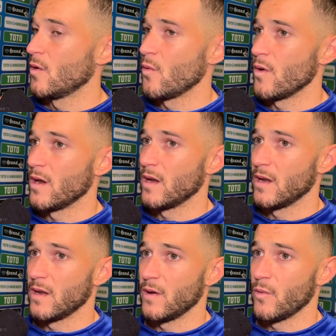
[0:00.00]

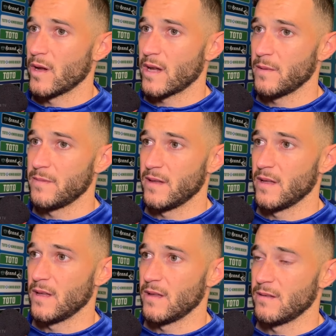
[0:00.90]
we keep
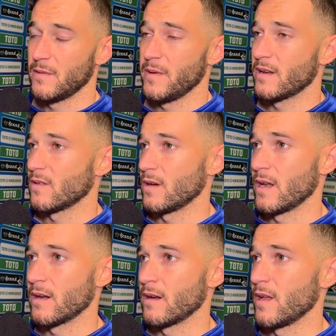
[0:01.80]
the victory,
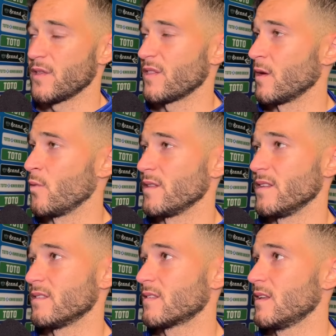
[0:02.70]
and I think we
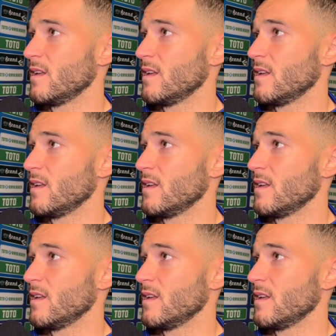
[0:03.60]
did